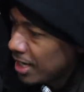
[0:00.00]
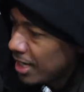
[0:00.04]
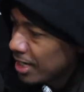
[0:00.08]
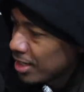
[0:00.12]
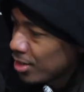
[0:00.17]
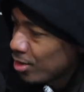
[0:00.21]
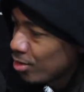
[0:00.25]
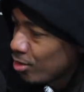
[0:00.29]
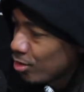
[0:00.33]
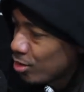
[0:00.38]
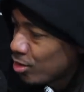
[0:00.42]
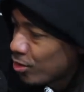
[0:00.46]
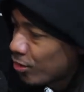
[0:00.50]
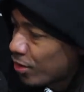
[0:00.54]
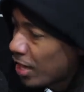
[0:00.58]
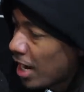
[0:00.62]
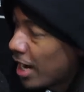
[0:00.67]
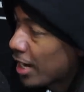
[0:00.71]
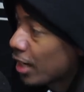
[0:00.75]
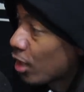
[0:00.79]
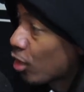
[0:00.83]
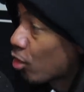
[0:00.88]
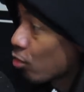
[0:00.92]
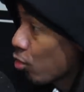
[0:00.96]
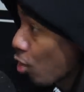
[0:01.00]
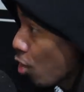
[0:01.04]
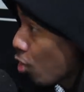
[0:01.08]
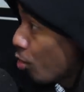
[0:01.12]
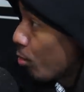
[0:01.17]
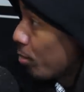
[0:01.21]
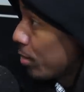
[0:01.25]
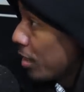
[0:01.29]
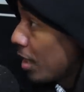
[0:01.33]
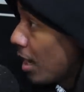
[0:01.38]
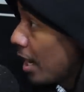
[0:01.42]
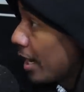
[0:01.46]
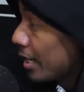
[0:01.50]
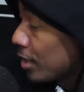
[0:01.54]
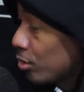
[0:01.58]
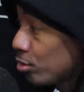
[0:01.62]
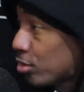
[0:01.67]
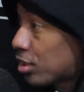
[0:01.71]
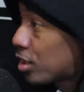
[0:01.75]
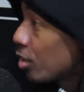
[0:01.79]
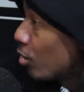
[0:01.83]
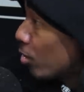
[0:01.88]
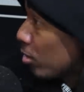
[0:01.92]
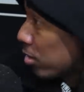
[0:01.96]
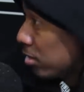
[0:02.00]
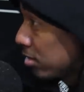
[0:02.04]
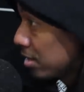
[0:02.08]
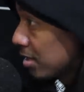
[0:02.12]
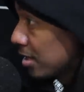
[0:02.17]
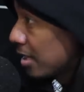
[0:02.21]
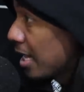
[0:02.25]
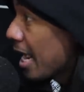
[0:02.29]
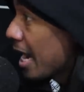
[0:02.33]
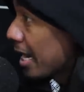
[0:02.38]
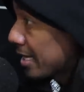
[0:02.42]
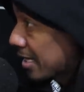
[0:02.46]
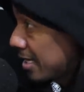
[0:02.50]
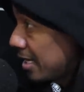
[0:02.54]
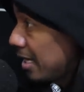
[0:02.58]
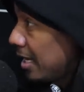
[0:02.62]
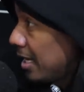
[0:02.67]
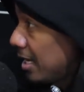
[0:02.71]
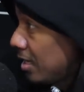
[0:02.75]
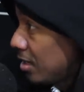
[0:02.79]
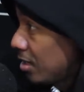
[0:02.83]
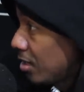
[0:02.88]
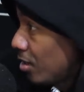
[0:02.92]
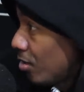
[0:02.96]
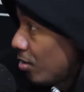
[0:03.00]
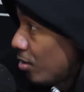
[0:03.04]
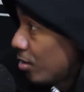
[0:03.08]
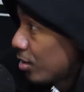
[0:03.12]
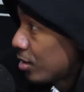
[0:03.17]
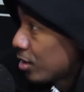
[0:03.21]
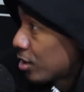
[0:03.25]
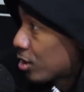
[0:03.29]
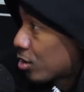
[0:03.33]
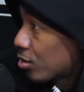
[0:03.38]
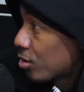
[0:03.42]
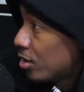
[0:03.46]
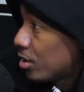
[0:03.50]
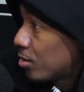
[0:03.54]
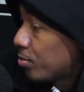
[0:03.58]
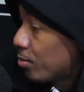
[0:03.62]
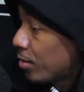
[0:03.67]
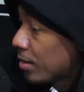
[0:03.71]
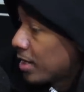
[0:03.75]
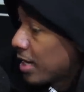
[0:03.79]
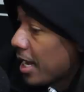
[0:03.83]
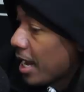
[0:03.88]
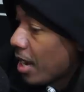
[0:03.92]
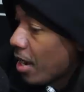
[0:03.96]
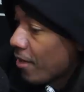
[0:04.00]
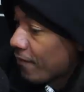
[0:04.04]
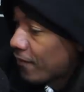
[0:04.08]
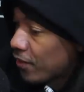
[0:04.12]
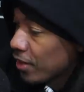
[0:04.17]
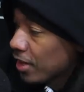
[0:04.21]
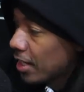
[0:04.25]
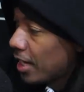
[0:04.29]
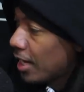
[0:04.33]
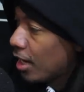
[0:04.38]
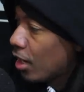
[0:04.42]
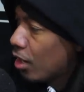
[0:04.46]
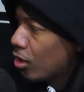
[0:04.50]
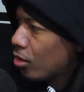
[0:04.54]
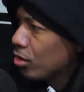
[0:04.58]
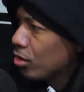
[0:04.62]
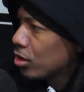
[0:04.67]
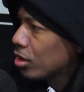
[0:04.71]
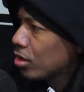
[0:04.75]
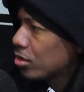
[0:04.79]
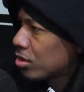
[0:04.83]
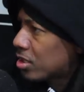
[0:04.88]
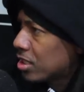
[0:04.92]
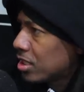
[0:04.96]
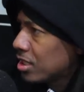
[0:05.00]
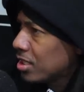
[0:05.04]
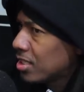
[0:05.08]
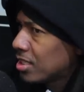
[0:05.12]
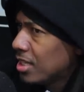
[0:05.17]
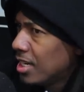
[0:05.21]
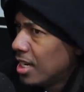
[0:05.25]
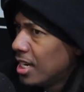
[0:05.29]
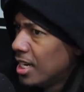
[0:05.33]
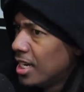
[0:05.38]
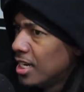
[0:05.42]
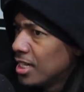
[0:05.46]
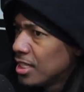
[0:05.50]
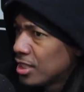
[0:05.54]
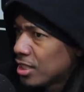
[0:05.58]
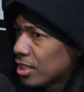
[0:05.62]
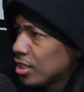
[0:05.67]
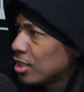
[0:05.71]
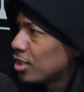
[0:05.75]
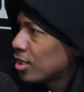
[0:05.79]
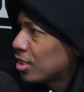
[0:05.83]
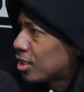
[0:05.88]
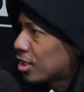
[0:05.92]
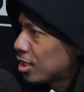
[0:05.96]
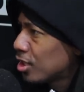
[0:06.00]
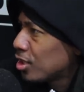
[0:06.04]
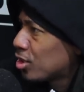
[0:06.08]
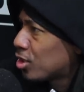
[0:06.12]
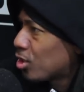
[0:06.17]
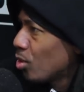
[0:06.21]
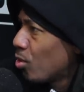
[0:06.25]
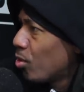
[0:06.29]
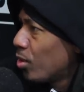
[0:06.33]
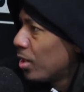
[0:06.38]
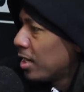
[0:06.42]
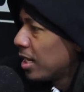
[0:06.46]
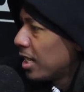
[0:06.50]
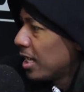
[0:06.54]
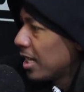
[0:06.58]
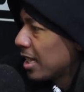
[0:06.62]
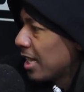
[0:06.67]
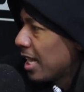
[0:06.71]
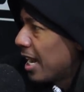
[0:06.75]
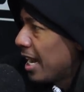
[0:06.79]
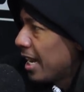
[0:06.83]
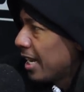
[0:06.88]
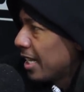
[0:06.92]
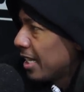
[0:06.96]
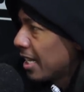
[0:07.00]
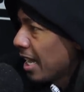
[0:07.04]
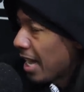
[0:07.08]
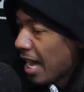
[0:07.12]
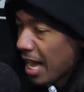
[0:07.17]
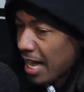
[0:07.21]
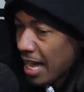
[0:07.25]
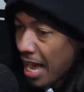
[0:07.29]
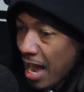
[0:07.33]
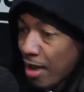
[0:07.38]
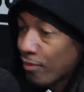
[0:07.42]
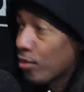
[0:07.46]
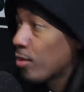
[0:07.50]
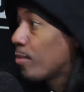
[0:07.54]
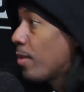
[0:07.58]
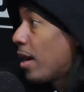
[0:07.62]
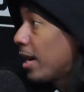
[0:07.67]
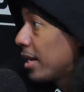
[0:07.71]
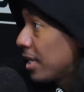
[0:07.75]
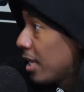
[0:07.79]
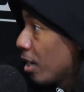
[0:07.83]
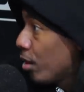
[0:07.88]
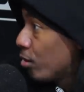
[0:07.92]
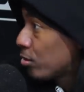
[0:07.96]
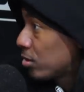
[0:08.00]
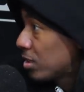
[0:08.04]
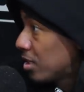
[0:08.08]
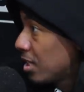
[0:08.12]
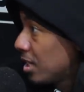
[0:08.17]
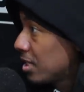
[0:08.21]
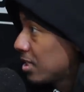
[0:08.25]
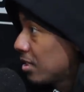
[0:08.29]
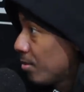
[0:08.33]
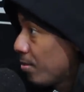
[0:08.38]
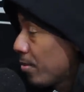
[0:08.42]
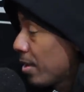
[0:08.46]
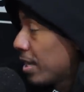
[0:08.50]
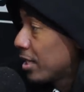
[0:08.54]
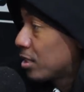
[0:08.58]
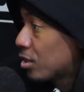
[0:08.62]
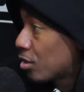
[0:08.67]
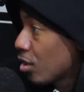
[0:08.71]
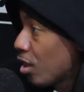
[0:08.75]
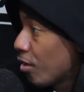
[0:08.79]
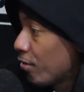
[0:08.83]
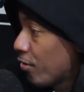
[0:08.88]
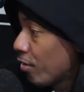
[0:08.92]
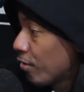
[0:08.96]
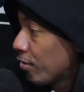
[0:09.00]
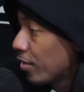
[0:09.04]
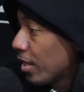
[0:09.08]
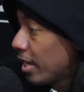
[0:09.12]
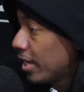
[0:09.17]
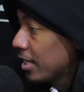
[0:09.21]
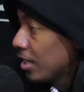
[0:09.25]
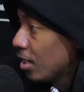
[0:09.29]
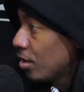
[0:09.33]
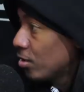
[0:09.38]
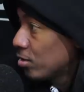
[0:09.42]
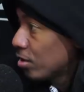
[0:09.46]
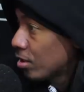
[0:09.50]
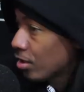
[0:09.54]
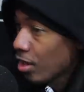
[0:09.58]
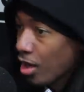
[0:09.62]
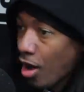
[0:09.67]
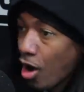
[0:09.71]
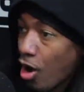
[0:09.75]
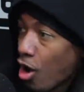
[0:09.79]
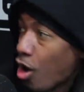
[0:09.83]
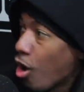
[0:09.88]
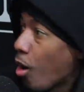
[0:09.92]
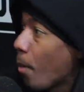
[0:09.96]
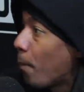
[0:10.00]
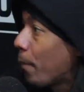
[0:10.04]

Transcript: you you kind of grown beyond it. You still locked in right, on right. the streets, but now I feel like, oh yo, she's she's she's doing it like everybody else does it based off of like yo all